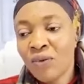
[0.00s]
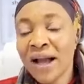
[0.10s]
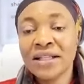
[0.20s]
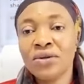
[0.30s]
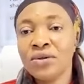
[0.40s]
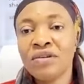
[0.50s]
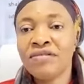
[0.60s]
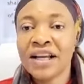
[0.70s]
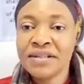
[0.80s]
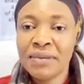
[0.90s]
Why did you
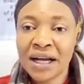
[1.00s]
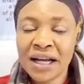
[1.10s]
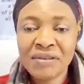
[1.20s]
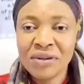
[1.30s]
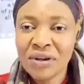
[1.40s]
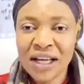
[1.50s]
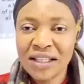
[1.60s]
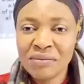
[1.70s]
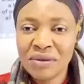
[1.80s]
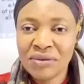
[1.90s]
not fight back? Have you not
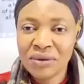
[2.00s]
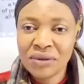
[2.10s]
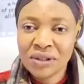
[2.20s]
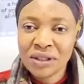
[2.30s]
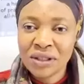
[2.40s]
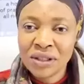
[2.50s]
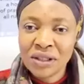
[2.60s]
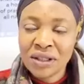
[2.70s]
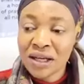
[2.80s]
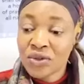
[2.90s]
heard it before?
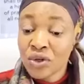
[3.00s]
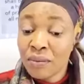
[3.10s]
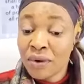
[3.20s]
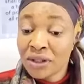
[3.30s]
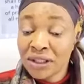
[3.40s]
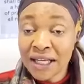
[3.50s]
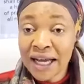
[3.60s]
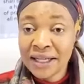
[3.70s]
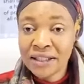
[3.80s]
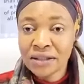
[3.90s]
That somebody
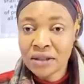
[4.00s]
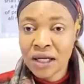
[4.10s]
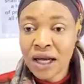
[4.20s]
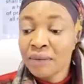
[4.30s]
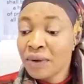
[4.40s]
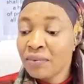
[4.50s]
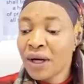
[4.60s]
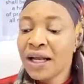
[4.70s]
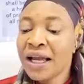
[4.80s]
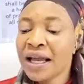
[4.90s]
died. And
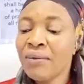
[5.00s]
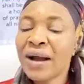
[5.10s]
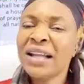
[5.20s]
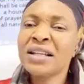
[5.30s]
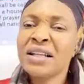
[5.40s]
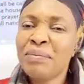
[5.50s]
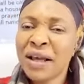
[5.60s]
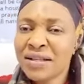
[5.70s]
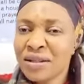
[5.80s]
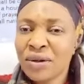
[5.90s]
people are like, why did the
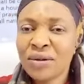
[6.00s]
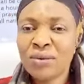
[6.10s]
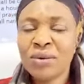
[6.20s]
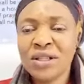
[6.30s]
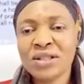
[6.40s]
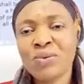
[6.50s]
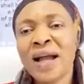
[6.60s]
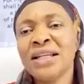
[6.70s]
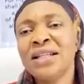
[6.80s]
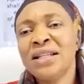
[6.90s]
person not do this?
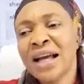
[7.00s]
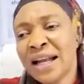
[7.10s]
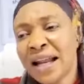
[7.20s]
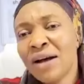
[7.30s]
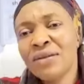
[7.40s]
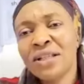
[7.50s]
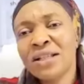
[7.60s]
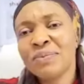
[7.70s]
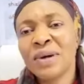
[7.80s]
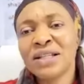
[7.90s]
Why did he allow
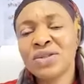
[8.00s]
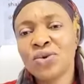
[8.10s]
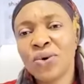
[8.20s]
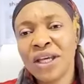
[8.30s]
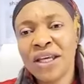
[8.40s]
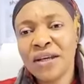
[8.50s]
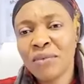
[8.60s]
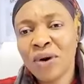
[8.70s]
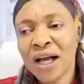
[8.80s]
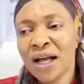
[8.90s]
this person to kill
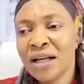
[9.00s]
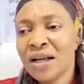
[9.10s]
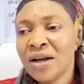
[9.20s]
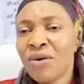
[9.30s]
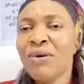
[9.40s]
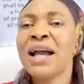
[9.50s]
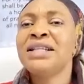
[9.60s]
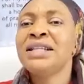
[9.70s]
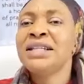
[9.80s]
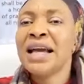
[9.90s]
him or her?
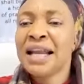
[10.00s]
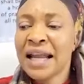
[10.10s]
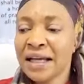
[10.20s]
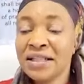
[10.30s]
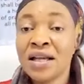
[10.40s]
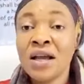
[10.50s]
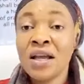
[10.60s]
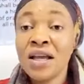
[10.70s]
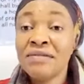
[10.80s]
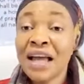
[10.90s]
Why did he allow it?
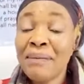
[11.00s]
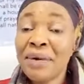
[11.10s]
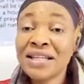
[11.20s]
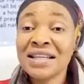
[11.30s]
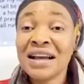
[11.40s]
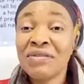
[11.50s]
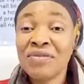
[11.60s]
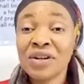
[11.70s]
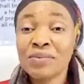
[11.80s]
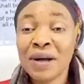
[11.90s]
If that person had
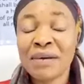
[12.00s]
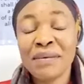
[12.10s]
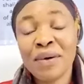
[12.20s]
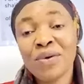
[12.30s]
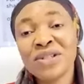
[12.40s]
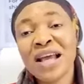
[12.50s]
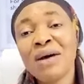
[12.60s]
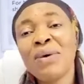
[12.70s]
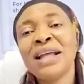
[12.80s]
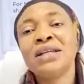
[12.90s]
fought back, people would say,
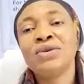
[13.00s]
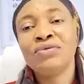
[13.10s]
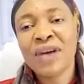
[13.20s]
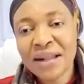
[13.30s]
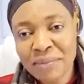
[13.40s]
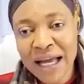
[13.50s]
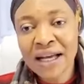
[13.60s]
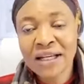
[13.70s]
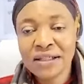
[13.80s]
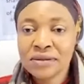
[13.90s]
why did you fight
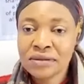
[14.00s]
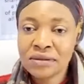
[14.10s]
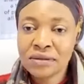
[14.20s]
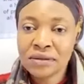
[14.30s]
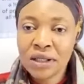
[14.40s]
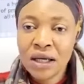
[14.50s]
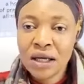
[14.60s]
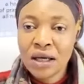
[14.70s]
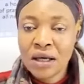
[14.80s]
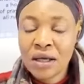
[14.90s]
back?
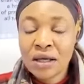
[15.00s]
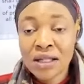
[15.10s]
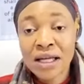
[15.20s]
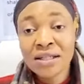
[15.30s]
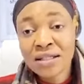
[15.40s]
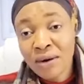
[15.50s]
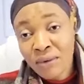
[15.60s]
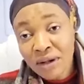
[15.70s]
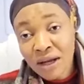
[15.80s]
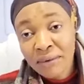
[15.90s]
That is the
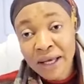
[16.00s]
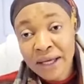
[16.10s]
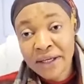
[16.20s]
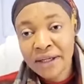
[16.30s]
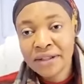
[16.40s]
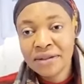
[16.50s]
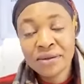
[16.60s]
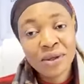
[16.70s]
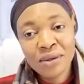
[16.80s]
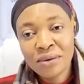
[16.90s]
world that we are in.
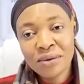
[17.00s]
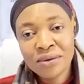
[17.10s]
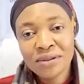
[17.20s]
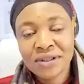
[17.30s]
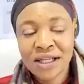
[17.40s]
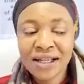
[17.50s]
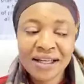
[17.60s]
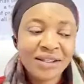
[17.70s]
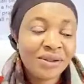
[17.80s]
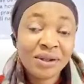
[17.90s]
You don't know.
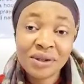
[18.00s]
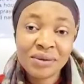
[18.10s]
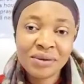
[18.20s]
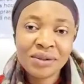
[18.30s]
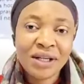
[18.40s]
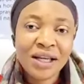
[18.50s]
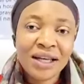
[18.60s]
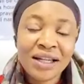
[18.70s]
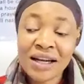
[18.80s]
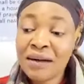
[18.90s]
Hey, you don't know.
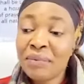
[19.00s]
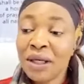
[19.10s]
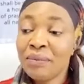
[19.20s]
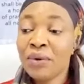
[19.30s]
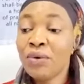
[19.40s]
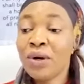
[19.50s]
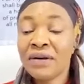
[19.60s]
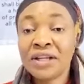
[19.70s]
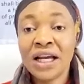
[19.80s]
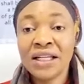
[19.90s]
There are people who
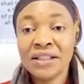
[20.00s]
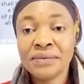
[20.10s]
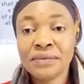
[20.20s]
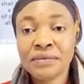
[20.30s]
have died.